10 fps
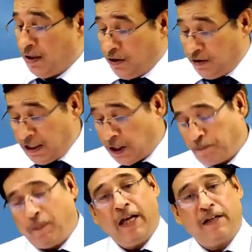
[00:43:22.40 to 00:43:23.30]
this
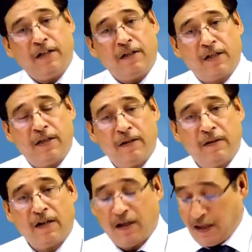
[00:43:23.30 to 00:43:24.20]
parent
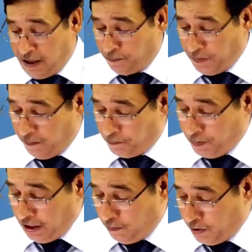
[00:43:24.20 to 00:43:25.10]
company
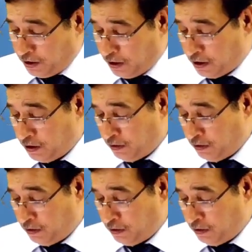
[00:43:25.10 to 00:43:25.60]
P Limited,